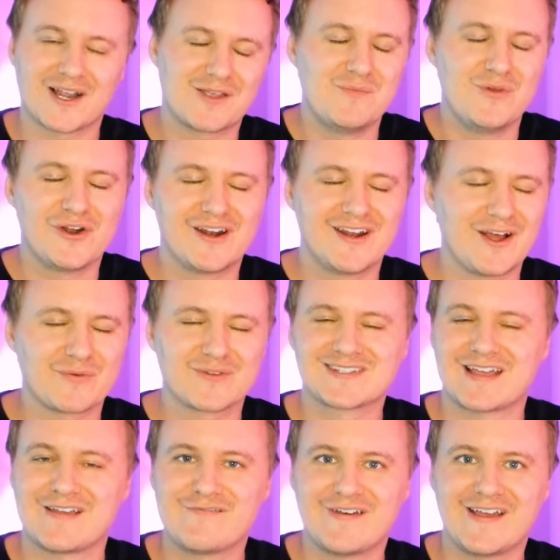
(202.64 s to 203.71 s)
community, I wouldn't
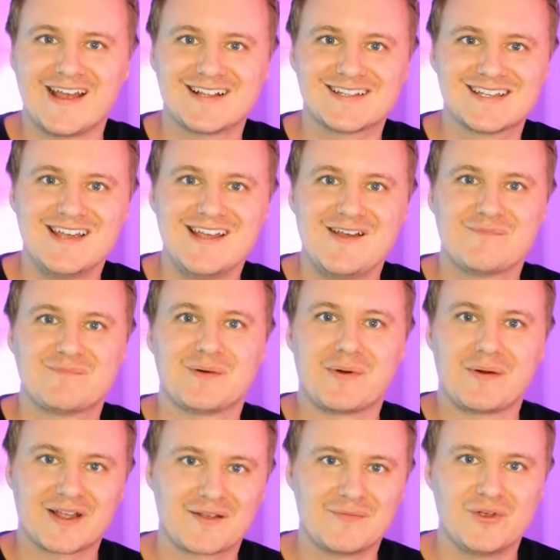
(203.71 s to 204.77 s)
say fans, but
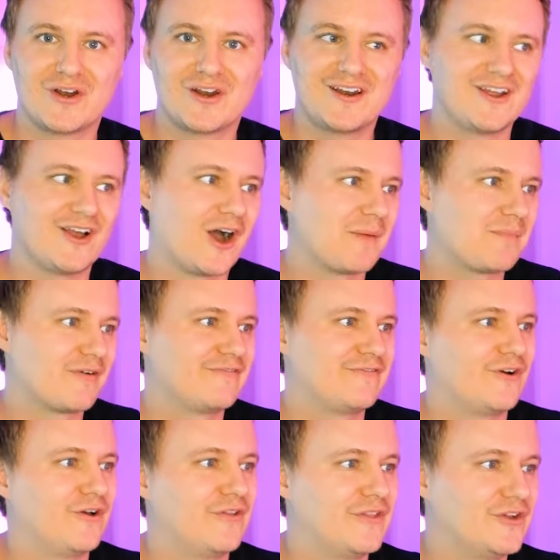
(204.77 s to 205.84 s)
my community, I
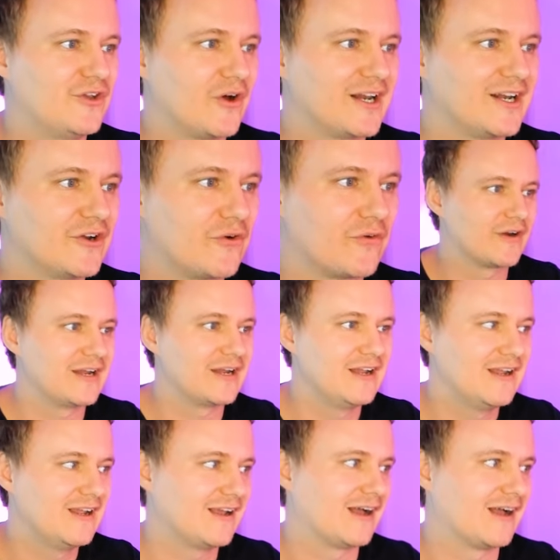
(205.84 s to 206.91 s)
prefer the 90 degree
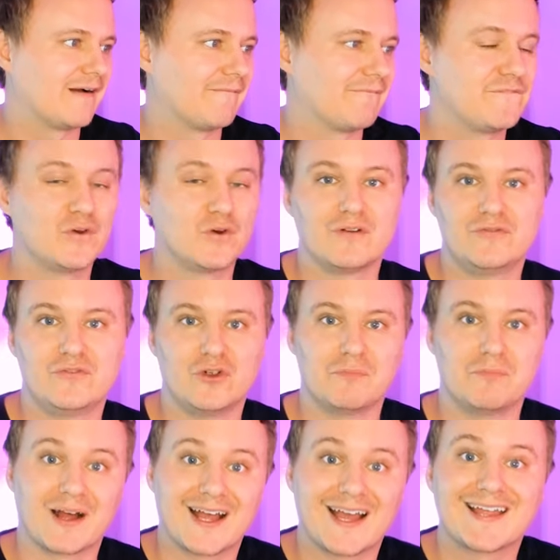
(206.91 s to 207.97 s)
um, field of view.
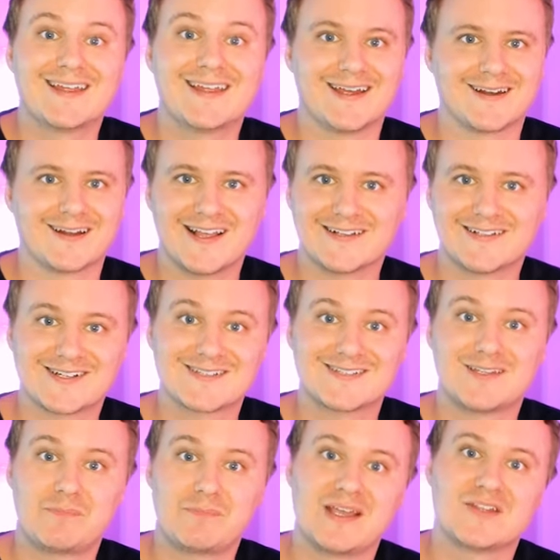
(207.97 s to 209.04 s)
But again, it just
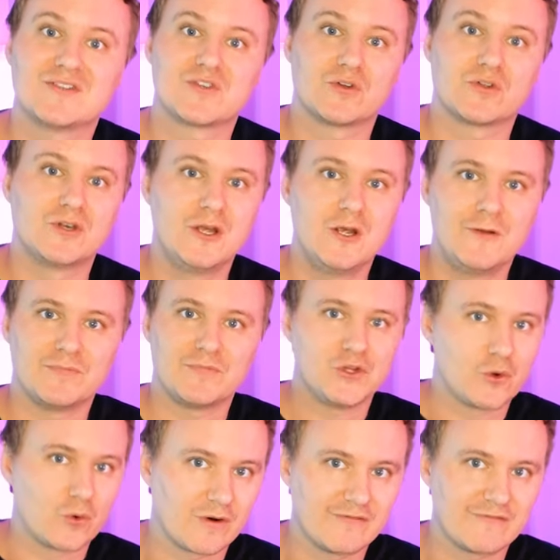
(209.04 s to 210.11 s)
depends on
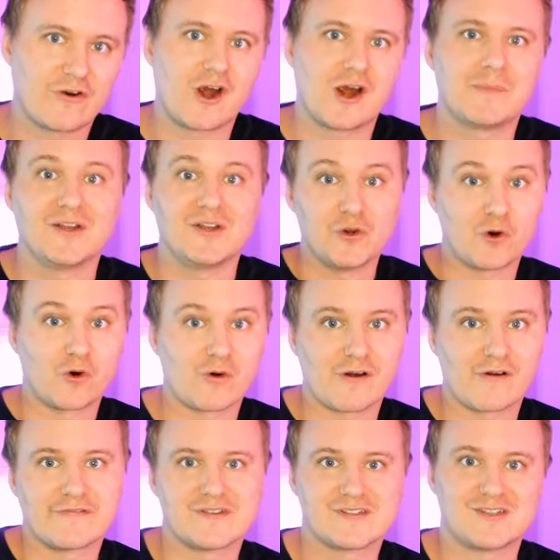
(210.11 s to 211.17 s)
your environment, your
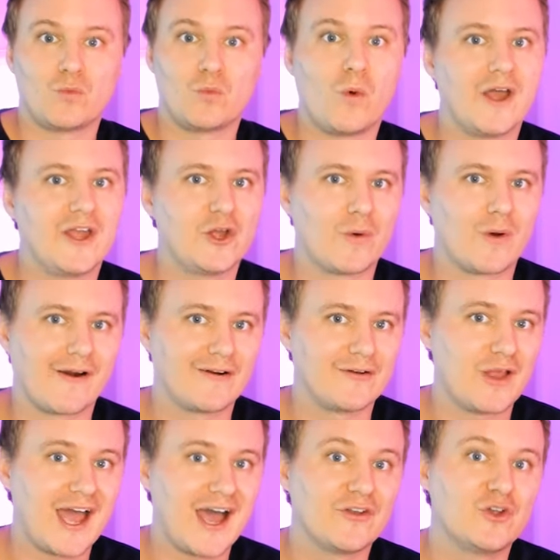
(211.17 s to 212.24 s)
office, and where you are and
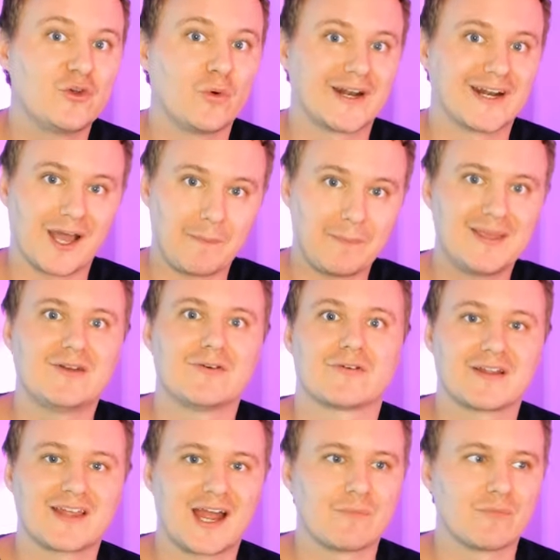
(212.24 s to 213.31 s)
how you want to appear on
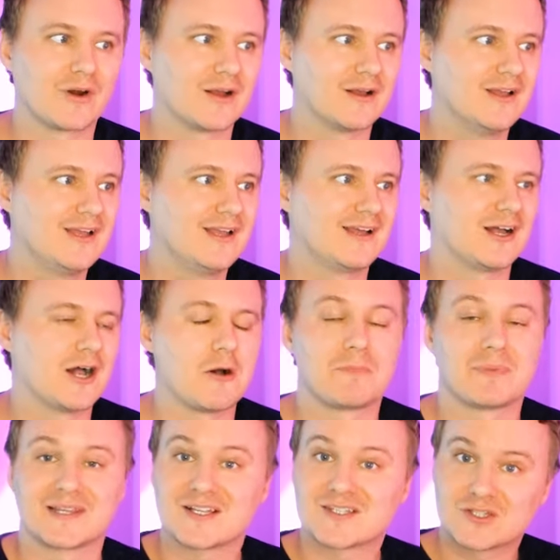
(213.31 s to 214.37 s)
camera. Um,
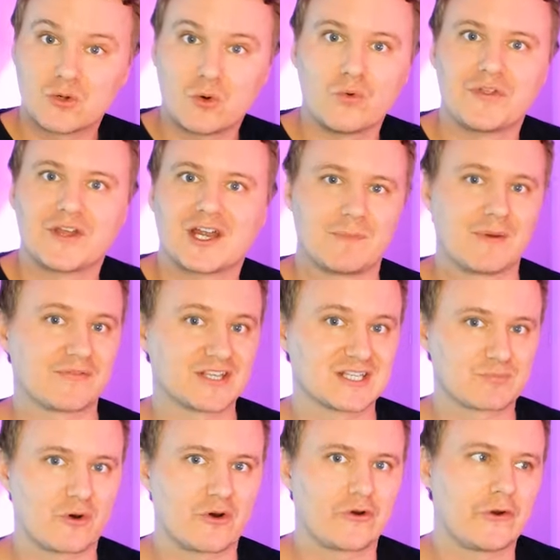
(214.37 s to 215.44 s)
but that's the cool thing about this
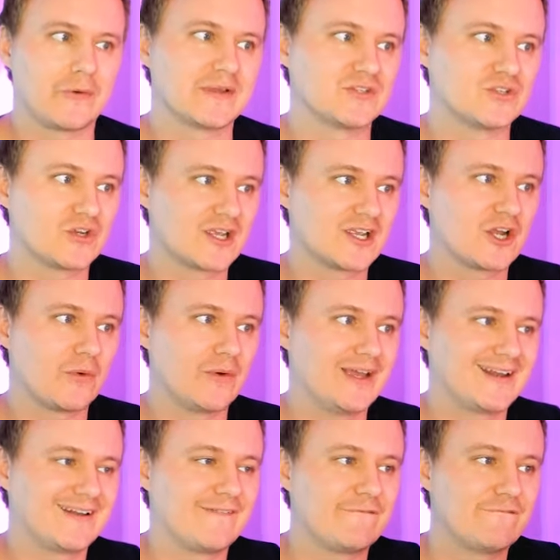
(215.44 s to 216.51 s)
program is you can go
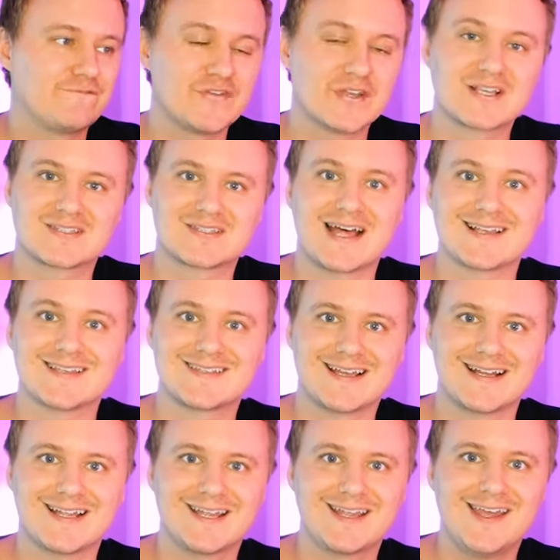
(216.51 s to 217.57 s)
ahead and fix that
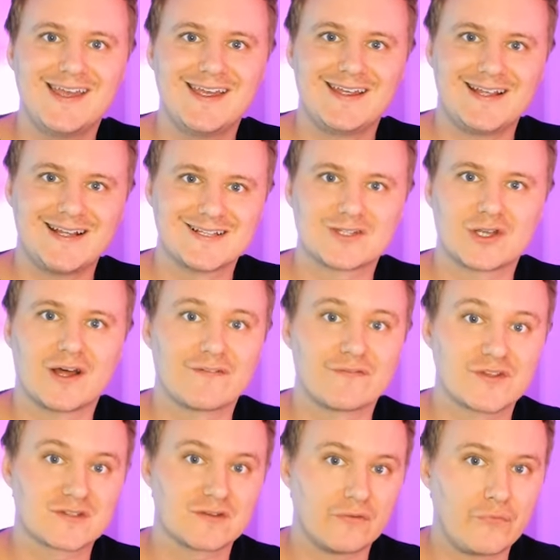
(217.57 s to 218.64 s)
setting inside of
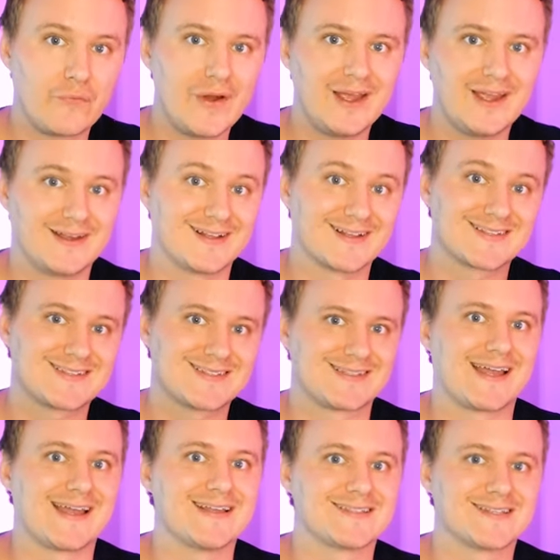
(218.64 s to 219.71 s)
the software and it
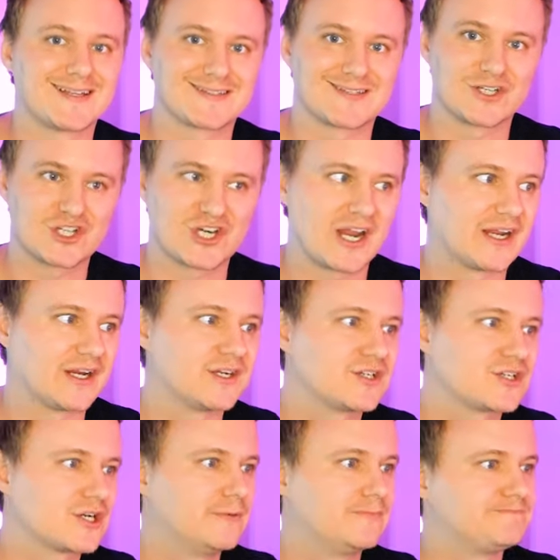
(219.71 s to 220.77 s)
stays, it doesn't
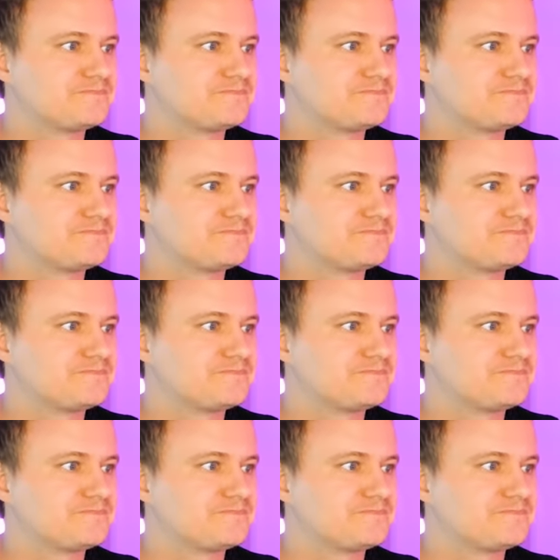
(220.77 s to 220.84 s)
change.